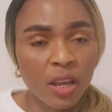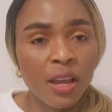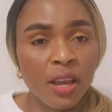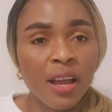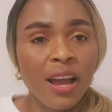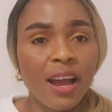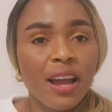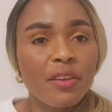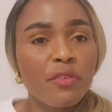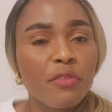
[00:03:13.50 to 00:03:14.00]

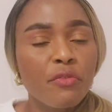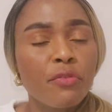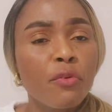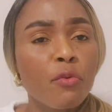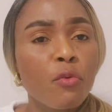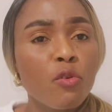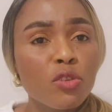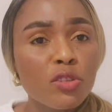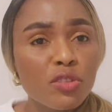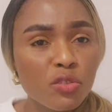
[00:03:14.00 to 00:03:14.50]
And if you
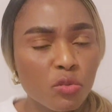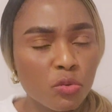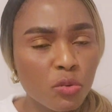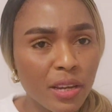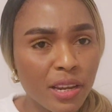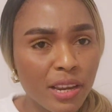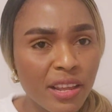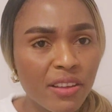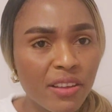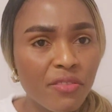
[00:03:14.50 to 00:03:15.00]
want to
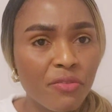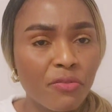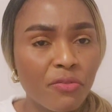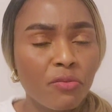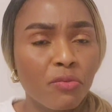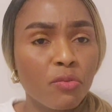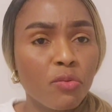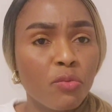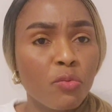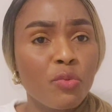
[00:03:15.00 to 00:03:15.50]
live
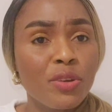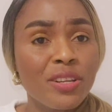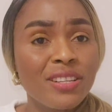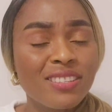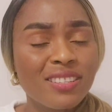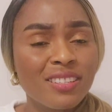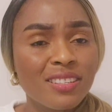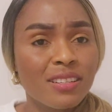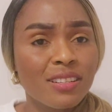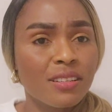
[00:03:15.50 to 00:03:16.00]
with
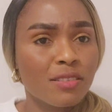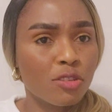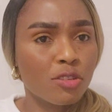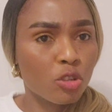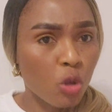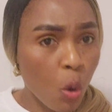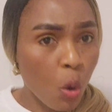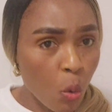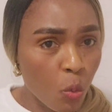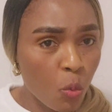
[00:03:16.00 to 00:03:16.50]

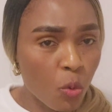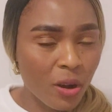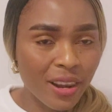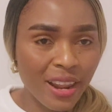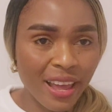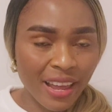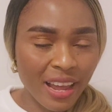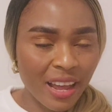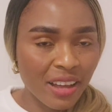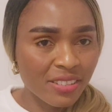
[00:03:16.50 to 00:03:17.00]
someone,
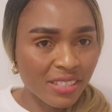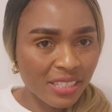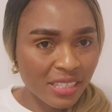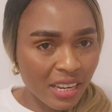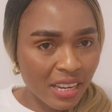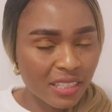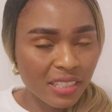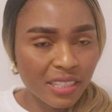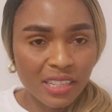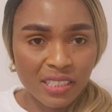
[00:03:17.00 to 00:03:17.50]
like I
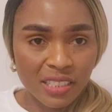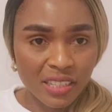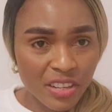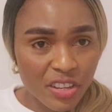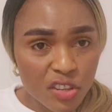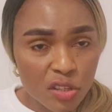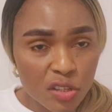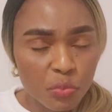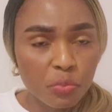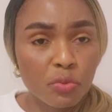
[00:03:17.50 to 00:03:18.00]
said, in
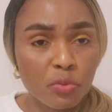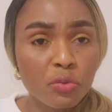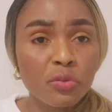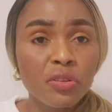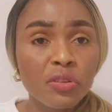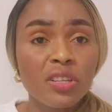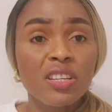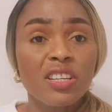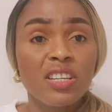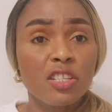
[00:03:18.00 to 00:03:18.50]
Innsbruck,
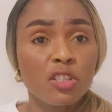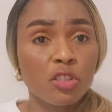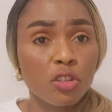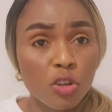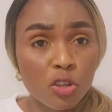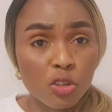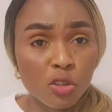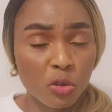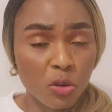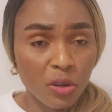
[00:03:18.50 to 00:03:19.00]
is
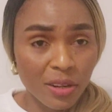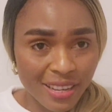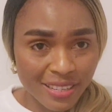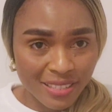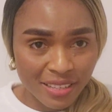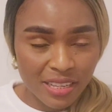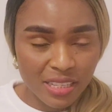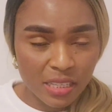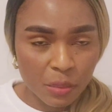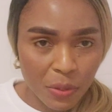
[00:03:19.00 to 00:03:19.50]
also
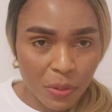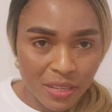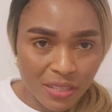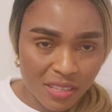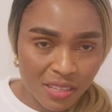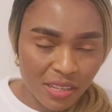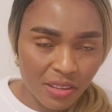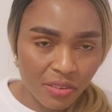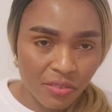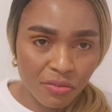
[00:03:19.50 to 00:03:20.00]
less
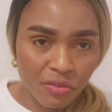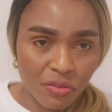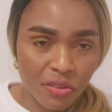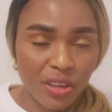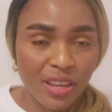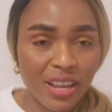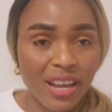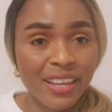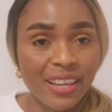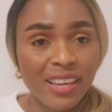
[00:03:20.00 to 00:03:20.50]
expensive. You
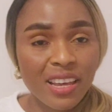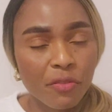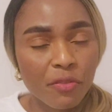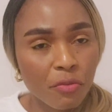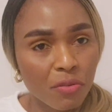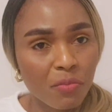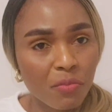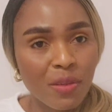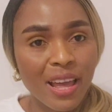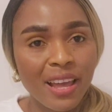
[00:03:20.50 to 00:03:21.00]
can get
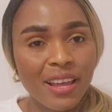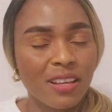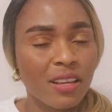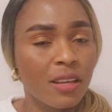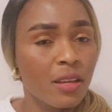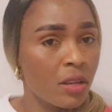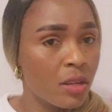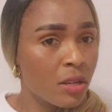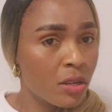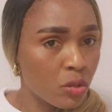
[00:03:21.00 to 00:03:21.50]
from like
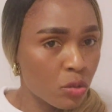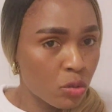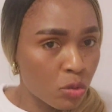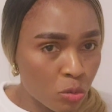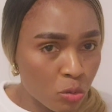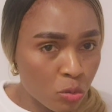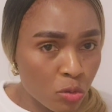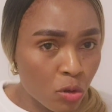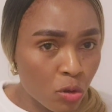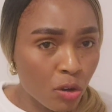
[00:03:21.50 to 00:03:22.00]

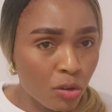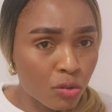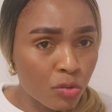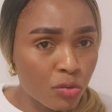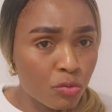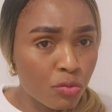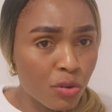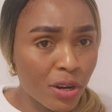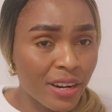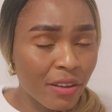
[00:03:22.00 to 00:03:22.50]

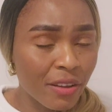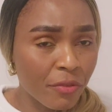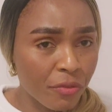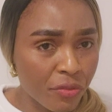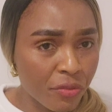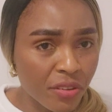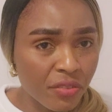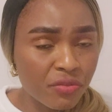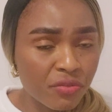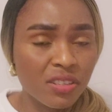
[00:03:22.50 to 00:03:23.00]

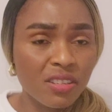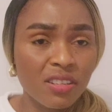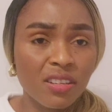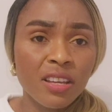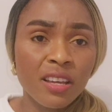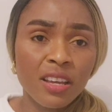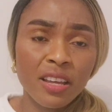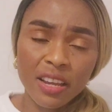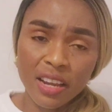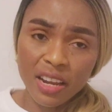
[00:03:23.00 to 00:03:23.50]

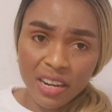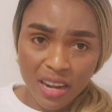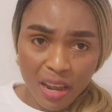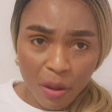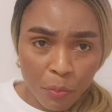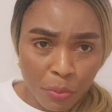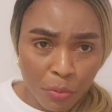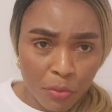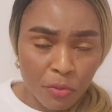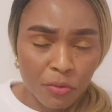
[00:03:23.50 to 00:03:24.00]
250 and
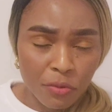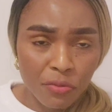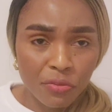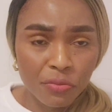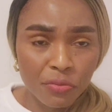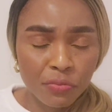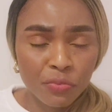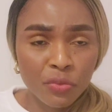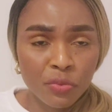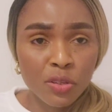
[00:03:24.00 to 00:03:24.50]
above.
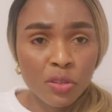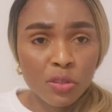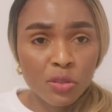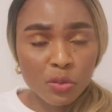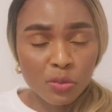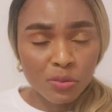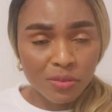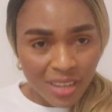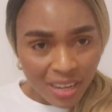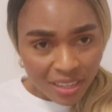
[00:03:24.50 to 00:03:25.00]

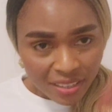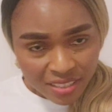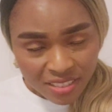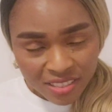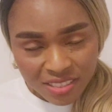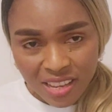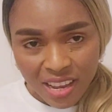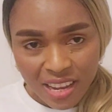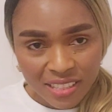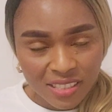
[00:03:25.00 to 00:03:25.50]
So that
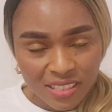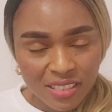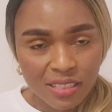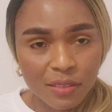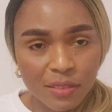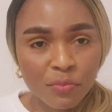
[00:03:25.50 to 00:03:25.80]
is that.